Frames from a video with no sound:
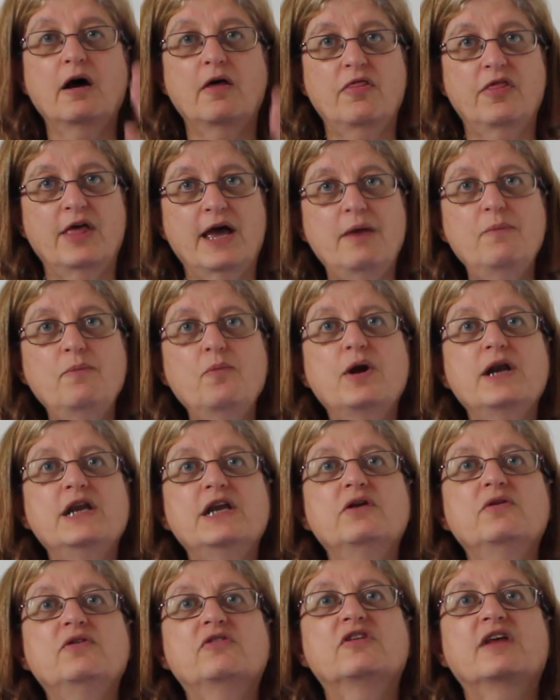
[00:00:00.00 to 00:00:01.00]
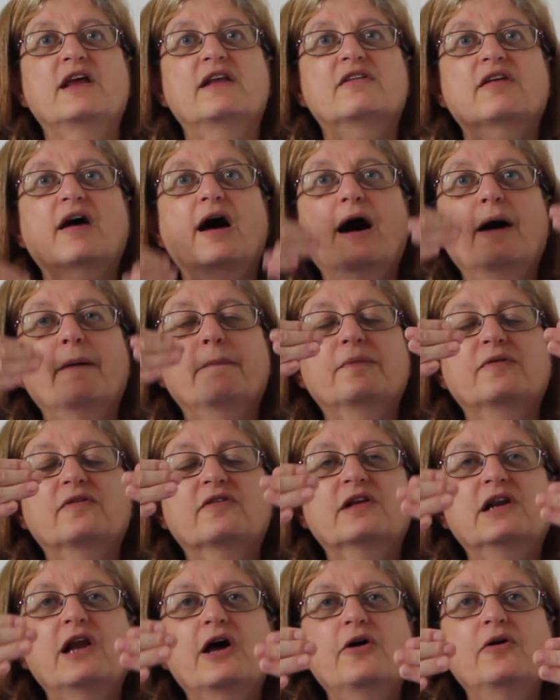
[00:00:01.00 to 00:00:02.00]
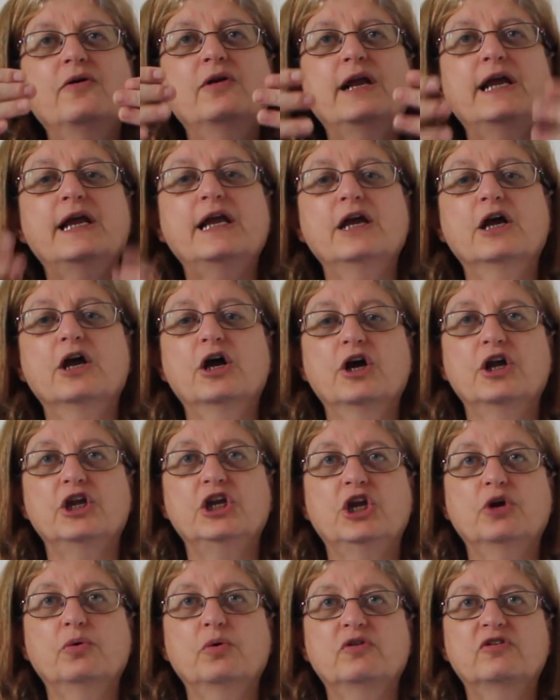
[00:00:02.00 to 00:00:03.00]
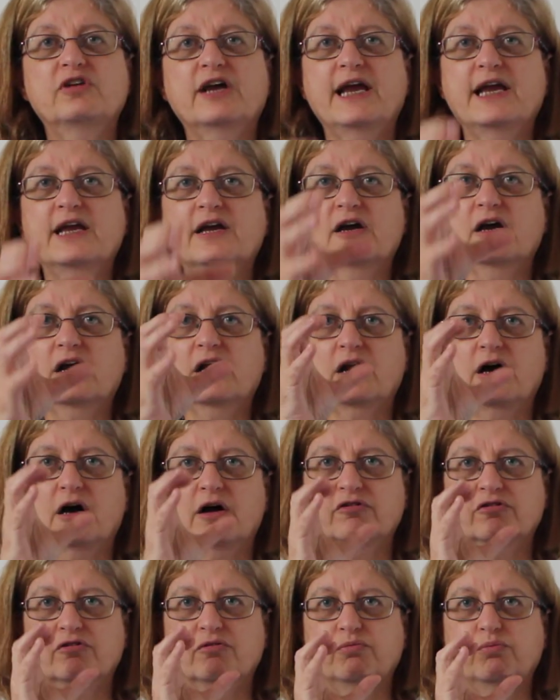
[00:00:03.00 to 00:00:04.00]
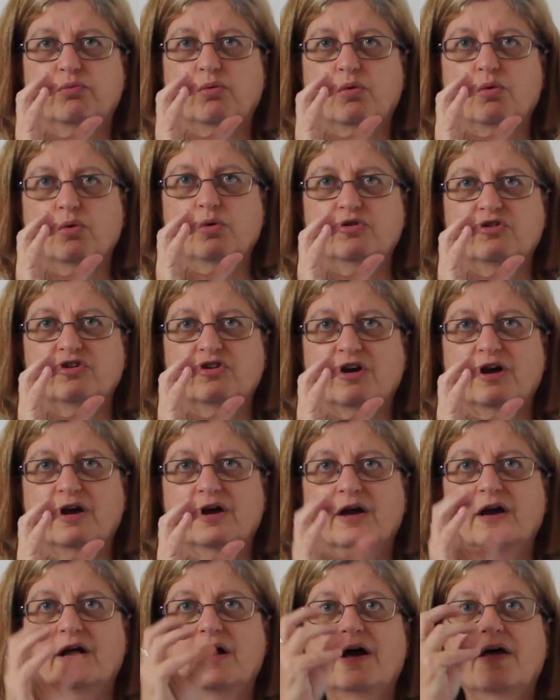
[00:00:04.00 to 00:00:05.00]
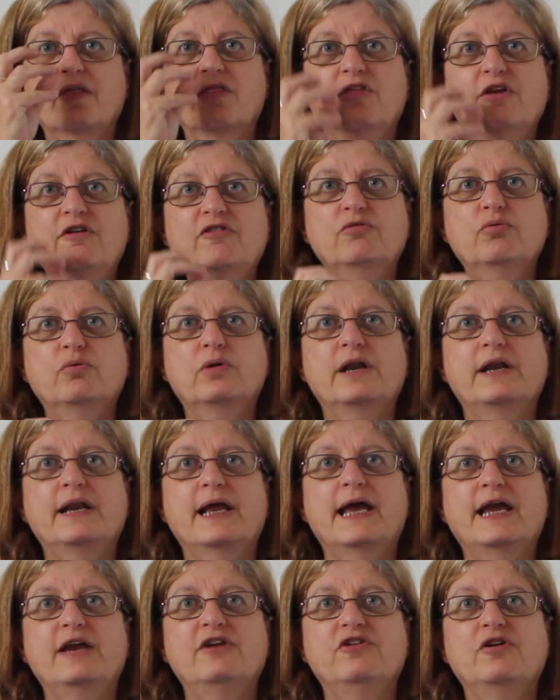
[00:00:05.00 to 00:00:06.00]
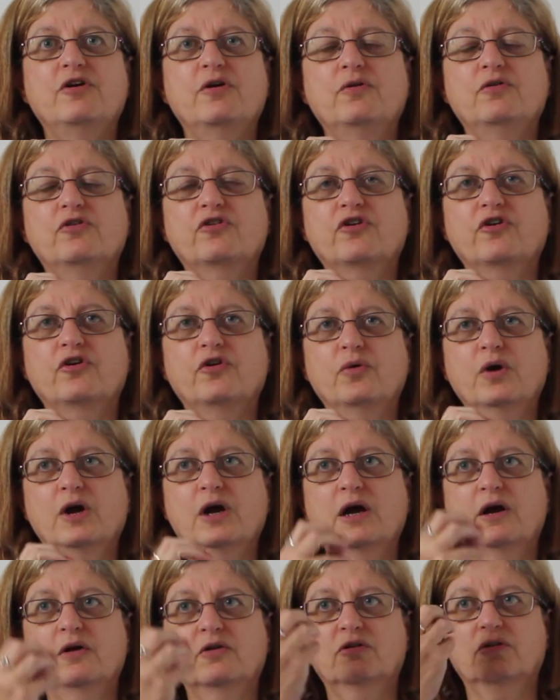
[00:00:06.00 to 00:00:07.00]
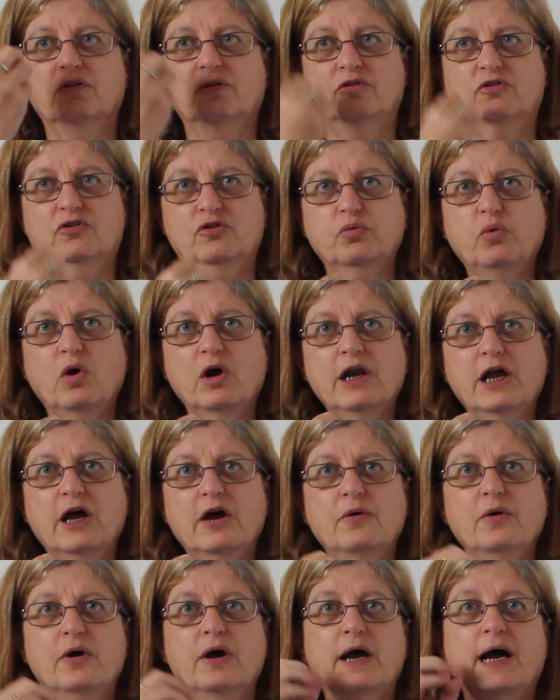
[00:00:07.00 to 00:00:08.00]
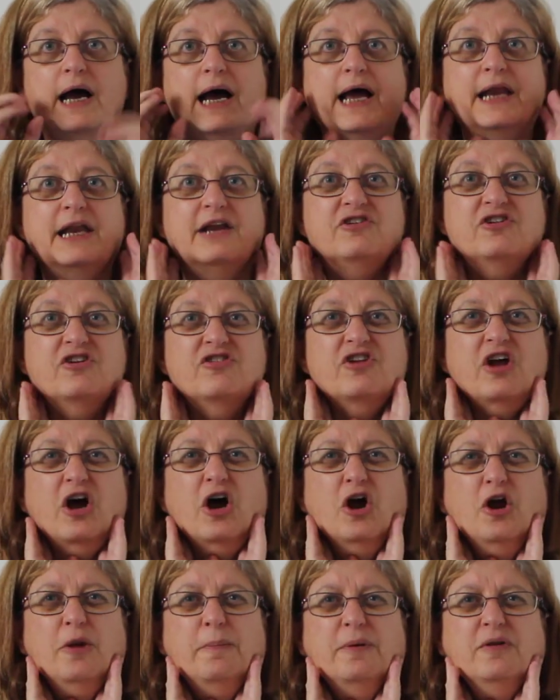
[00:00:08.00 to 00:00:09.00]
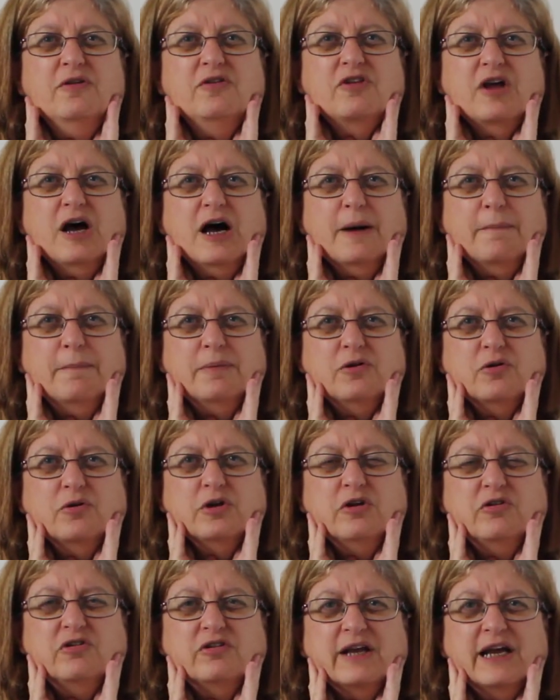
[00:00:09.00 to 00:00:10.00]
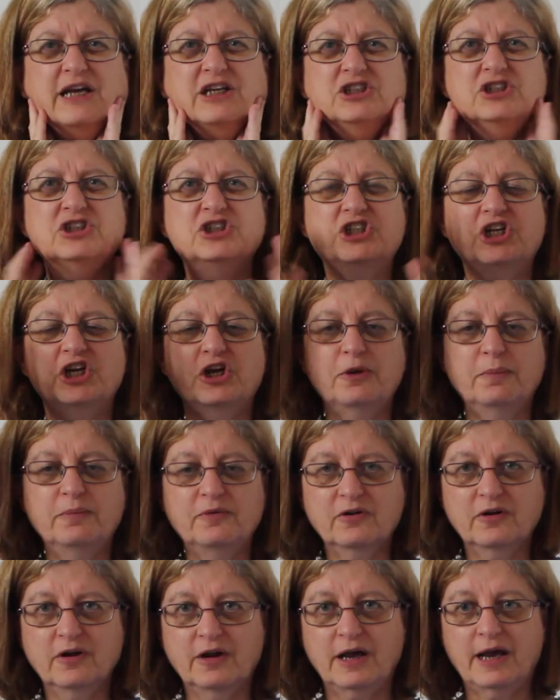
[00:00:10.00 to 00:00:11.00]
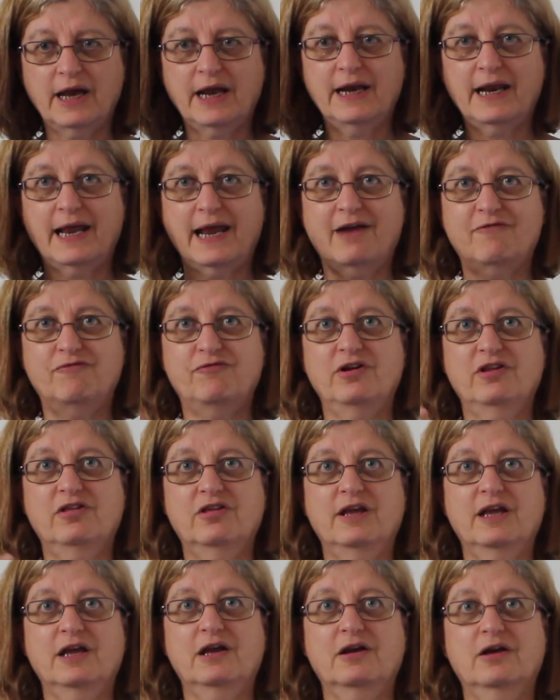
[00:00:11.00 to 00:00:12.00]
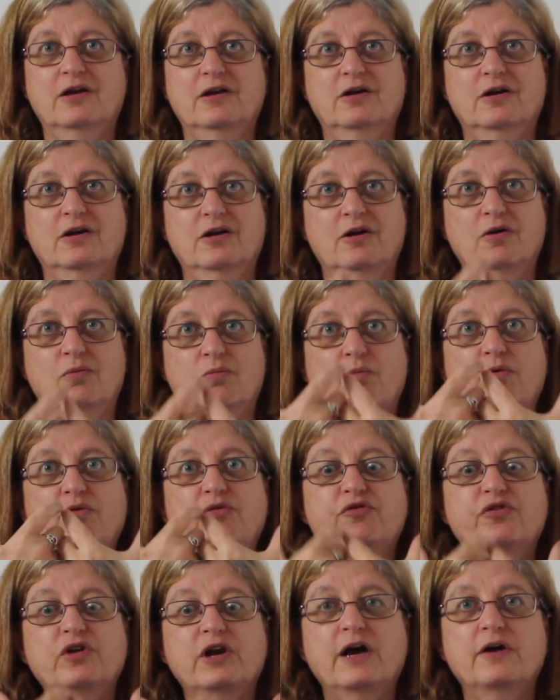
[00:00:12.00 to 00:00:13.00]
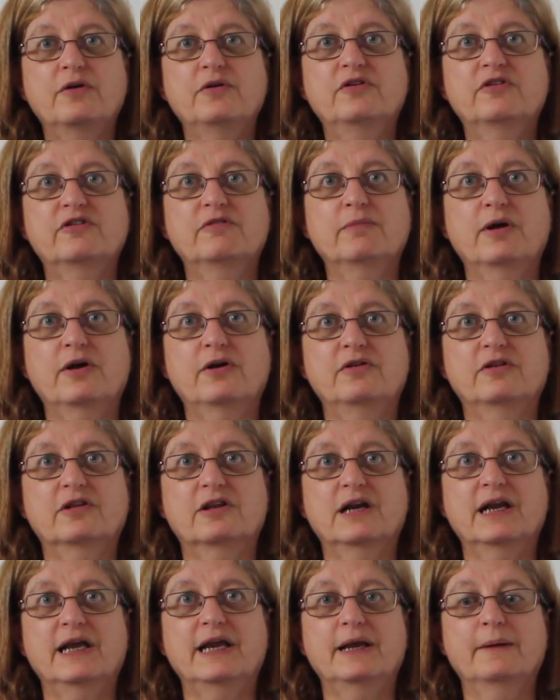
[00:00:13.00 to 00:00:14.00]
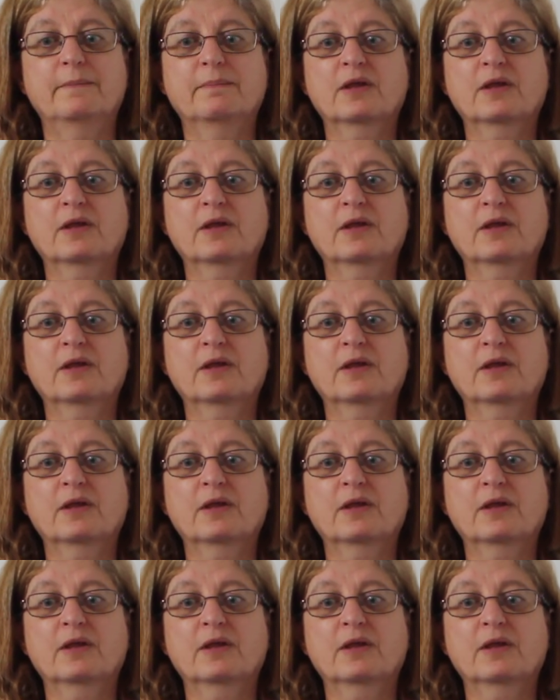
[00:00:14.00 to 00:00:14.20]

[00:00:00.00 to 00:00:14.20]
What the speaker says: Then when you sit up slowly, you will take a glass of water. This will enable you to swallow, and it just opens up your eustachian tubes and everything will flow smoothly.